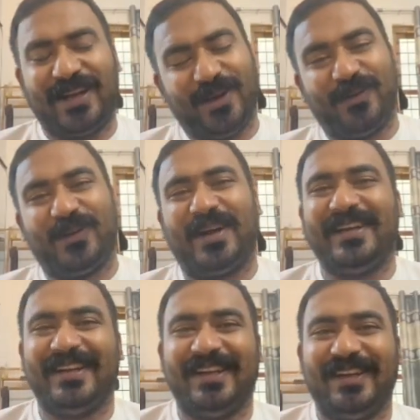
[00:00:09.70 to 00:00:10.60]

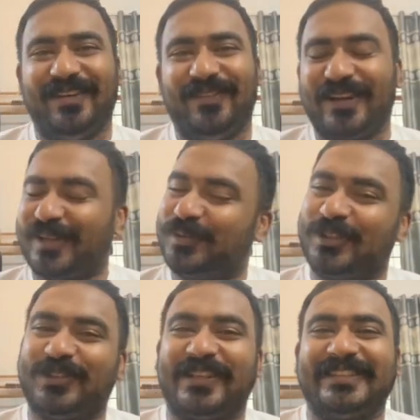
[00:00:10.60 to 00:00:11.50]
everyone, welcome
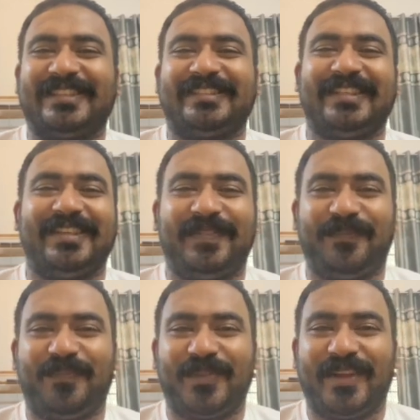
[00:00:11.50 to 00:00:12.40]
to today's session.
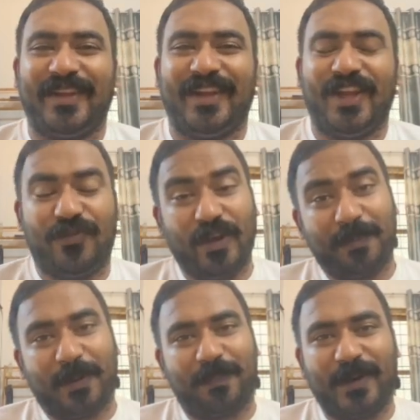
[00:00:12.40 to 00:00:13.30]
If you
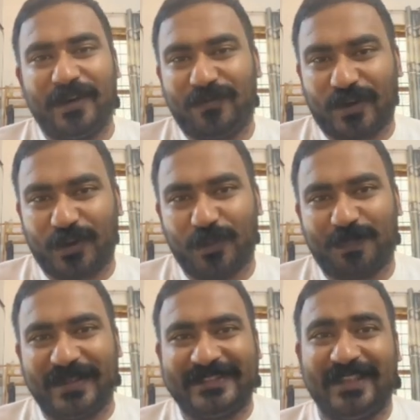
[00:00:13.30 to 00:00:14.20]
are preparing for
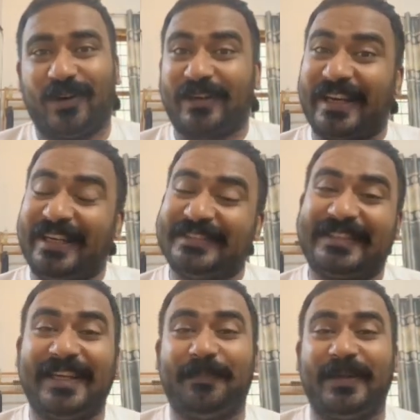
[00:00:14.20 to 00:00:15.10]
UPSC or any
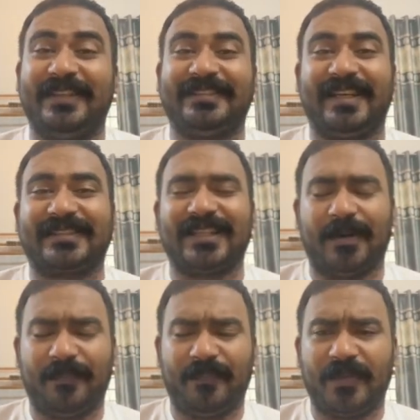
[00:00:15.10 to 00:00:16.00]
state PSC
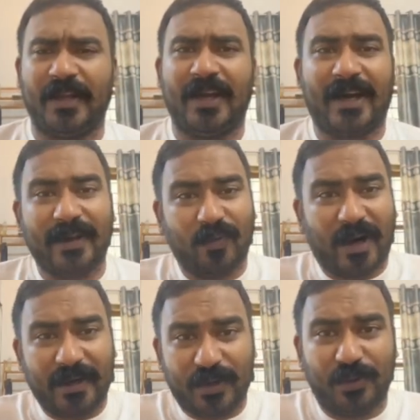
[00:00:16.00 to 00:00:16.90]
exam, I
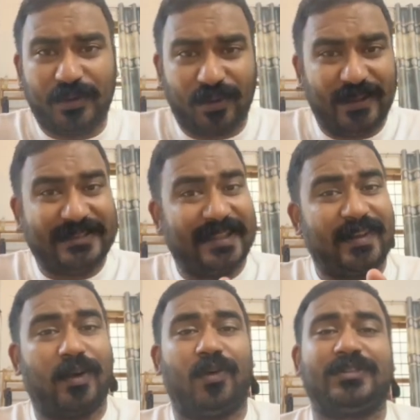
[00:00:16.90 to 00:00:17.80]
want you to
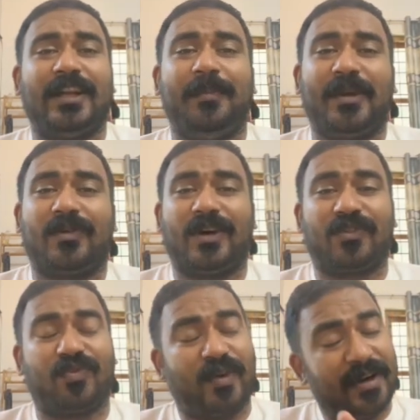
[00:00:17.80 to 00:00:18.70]
listen closely
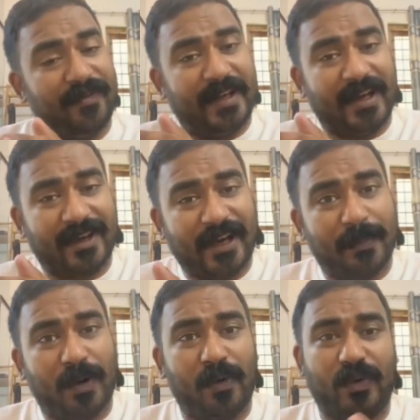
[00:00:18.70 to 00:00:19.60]
because what we are
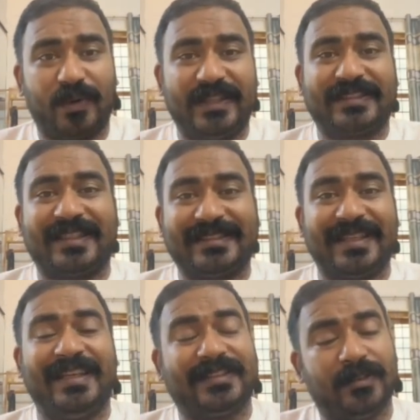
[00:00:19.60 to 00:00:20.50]
about to discuss
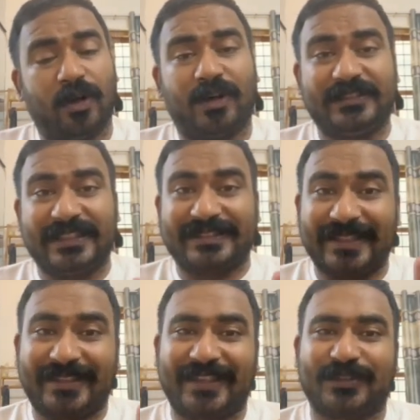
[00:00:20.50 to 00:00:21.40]
is not
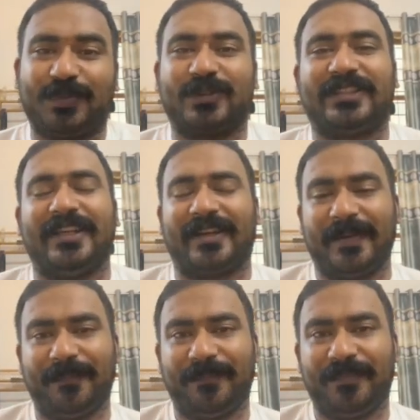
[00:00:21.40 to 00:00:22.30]
just a textbook theory.